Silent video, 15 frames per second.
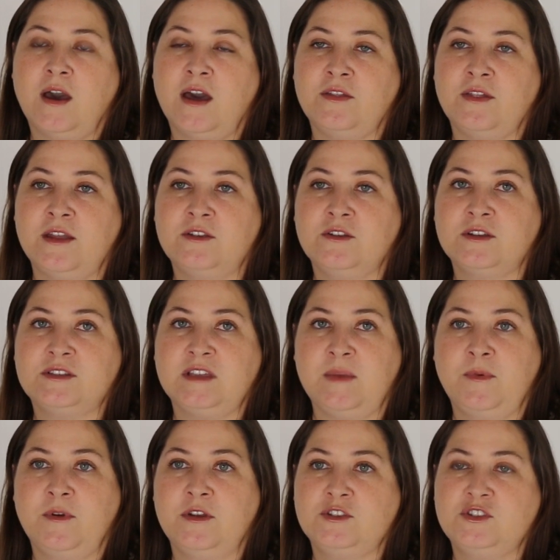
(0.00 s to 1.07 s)
I then looked
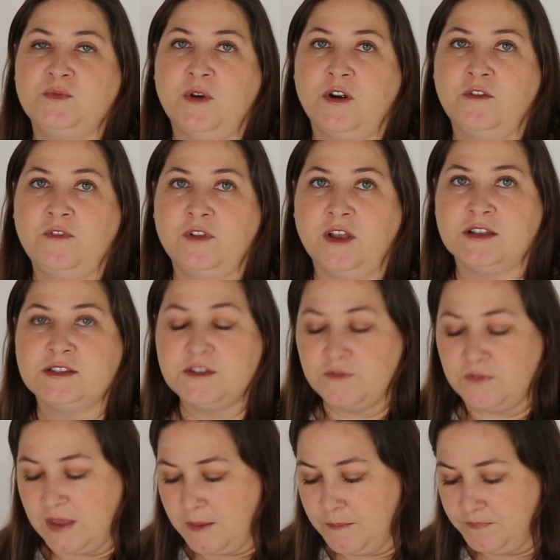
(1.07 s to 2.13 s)
deeper into moral
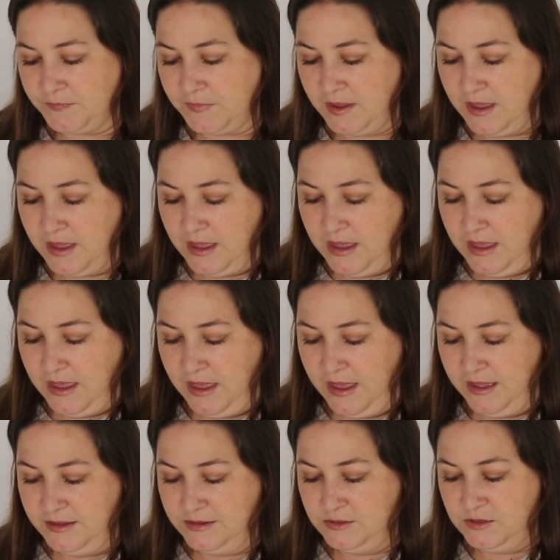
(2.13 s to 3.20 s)
philosophy,
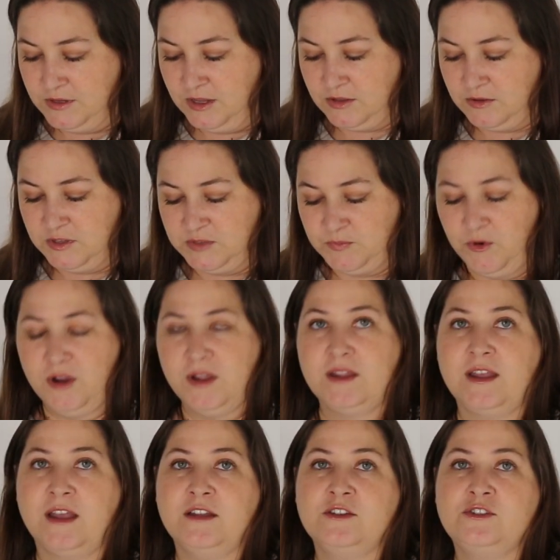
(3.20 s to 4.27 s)
and it's broken
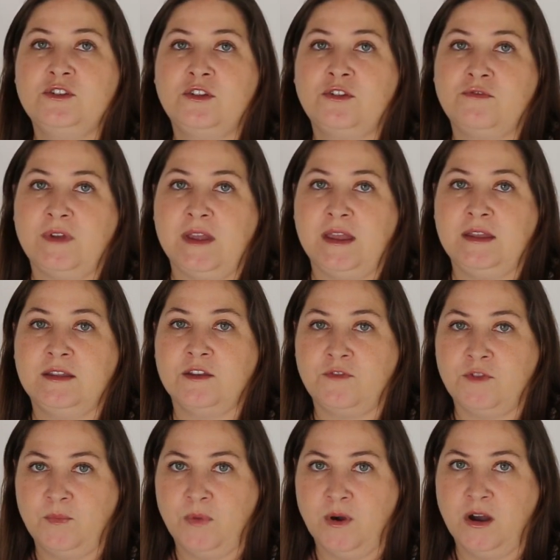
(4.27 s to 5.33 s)
down into three
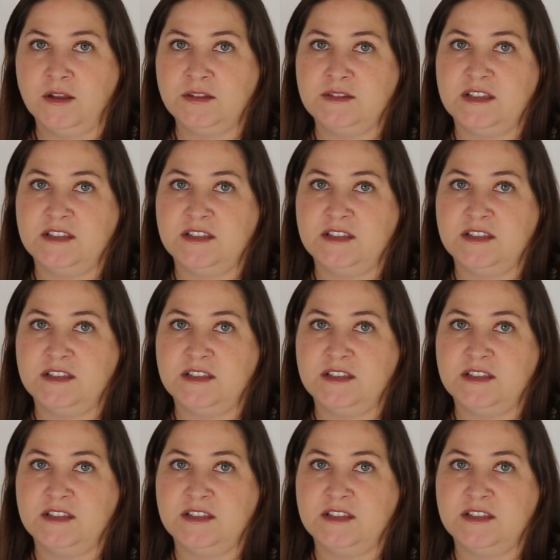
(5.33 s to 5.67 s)
different parts.